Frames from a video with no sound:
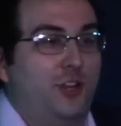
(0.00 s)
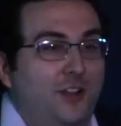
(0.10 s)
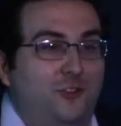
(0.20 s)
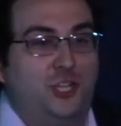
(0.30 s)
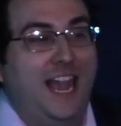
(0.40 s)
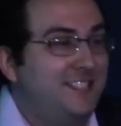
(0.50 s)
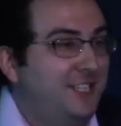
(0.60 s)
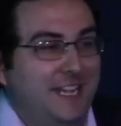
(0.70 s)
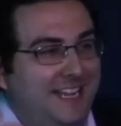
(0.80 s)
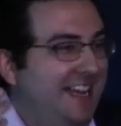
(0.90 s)

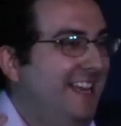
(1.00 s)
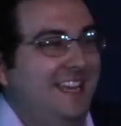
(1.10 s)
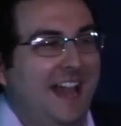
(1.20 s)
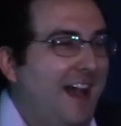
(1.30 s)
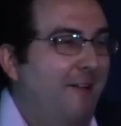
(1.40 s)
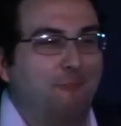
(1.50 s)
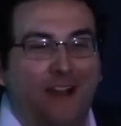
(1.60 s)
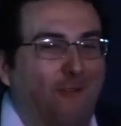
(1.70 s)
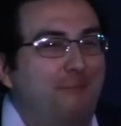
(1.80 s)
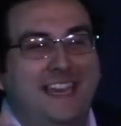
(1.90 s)
Jesse,
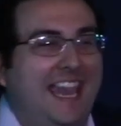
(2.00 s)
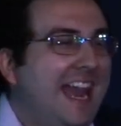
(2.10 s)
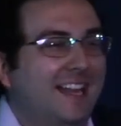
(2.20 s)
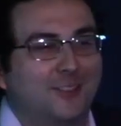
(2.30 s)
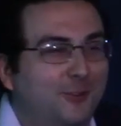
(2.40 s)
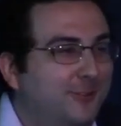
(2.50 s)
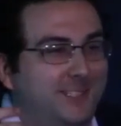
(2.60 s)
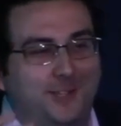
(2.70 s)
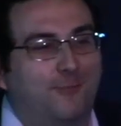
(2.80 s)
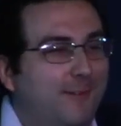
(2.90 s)
we can't lose
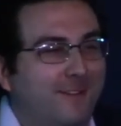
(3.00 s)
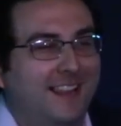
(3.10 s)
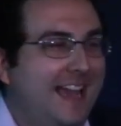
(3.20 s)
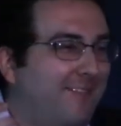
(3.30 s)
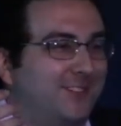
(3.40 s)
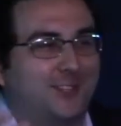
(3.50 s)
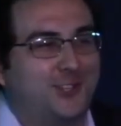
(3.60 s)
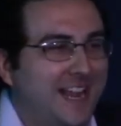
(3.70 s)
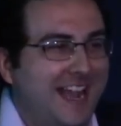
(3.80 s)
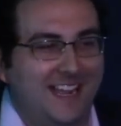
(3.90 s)
you. We really have to
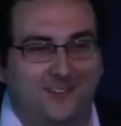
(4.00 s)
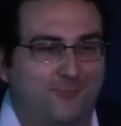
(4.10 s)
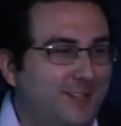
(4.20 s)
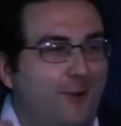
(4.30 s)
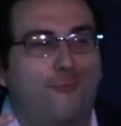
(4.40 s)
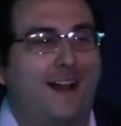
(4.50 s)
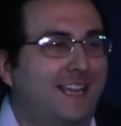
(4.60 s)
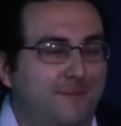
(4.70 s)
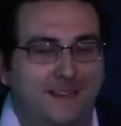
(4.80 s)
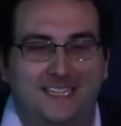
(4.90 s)
change. We don't want you
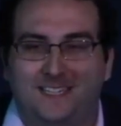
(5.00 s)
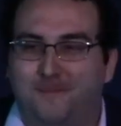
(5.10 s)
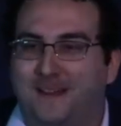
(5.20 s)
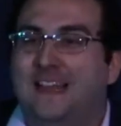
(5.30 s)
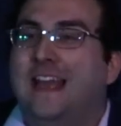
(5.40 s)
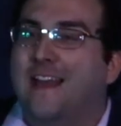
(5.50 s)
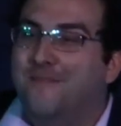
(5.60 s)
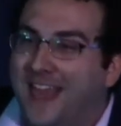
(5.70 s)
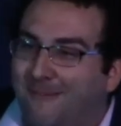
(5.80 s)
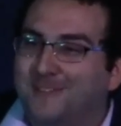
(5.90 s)
to be an independent. If
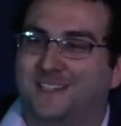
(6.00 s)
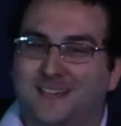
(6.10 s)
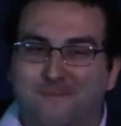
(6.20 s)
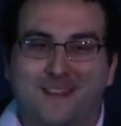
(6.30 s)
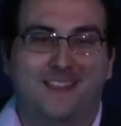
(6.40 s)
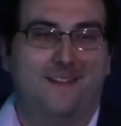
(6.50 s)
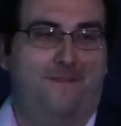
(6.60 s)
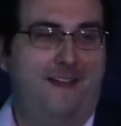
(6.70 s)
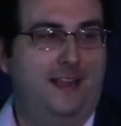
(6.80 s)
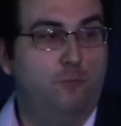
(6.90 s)
that was going to be the
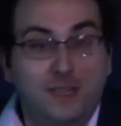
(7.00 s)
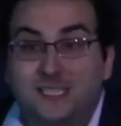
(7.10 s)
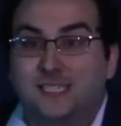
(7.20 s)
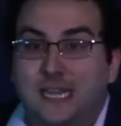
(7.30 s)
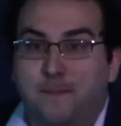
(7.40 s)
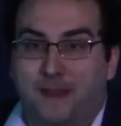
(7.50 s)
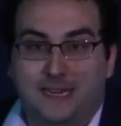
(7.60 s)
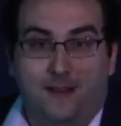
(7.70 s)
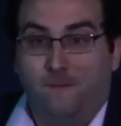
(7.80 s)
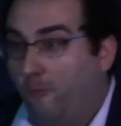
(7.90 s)
effect, we'd see it by
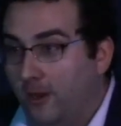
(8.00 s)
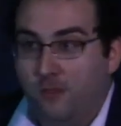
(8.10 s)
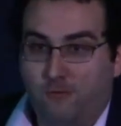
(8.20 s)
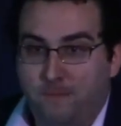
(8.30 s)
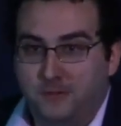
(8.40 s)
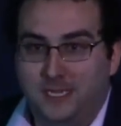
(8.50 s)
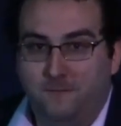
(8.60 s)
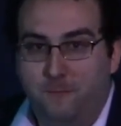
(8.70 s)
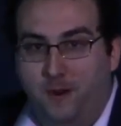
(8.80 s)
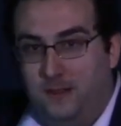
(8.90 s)
now. 43% of
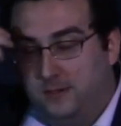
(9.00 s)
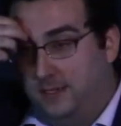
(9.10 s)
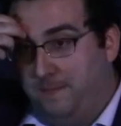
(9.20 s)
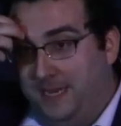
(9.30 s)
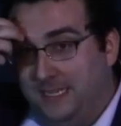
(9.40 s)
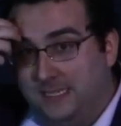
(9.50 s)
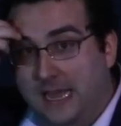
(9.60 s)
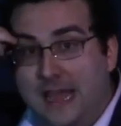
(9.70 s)
Americans are independents.